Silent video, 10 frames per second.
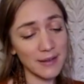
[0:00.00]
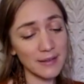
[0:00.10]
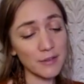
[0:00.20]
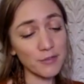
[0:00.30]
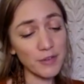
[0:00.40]

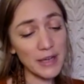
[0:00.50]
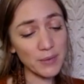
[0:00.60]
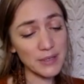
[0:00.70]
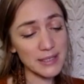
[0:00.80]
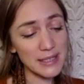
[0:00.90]
The
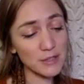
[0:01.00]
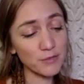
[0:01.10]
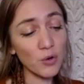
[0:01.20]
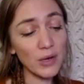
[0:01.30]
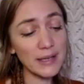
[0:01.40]
frequencies
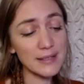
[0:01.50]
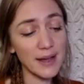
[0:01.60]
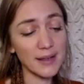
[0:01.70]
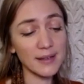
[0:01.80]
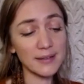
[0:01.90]
falling to
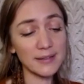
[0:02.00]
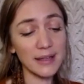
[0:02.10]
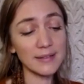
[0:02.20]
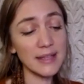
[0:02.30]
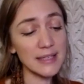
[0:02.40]
earth
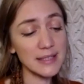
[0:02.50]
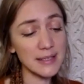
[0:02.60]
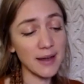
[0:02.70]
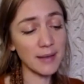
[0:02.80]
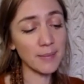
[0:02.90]
at this
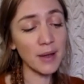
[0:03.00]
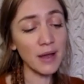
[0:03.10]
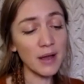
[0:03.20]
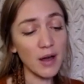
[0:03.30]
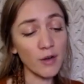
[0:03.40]
time
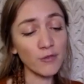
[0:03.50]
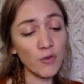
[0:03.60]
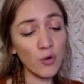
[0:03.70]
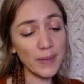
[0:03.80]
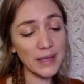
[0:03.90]
are
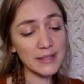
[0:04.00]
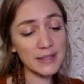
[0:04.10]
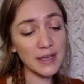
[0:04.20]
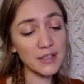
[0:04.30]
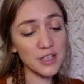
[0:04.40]
forming
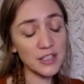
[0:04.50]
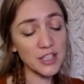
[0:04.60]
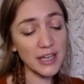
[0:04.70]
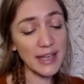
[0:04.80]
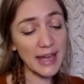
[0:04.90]
such a
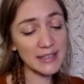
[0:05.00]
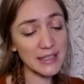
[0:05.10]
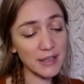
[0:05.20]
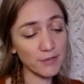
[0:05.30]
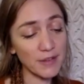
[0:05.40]

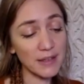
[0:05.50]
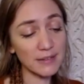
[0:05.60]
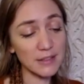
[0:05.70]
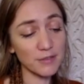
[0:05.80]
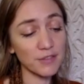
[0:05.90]
gigantic
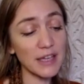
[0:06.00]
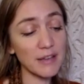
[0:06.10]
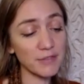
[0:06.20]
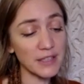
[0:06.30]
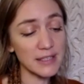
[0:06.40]
field of
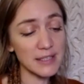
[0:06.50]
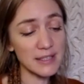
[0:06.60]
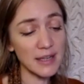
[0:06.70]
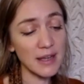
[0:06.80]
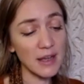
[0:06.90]
forgiveness.
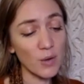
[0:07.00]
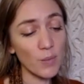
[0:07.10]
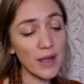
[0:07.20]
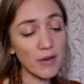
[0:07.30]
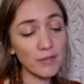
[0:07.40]

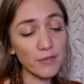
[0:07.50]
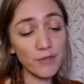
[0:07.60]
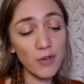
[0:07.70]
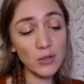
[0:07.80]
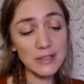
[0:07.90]
We are
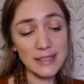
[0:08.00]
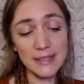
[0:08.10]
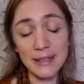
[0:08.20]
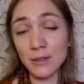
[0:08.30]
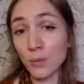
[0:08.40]
enfolded
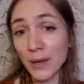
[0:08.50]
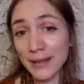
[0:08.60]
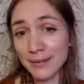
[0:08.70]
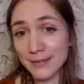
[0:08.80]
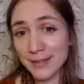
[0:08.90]
in the
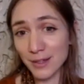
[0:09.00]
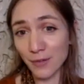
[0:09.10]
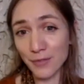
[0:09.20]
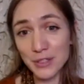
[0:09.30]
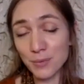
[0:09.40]
wings
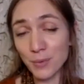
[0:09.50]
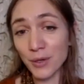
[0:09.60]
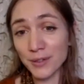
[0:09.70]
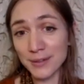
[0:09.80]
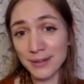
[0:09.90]
of the
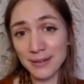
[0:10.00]
swan.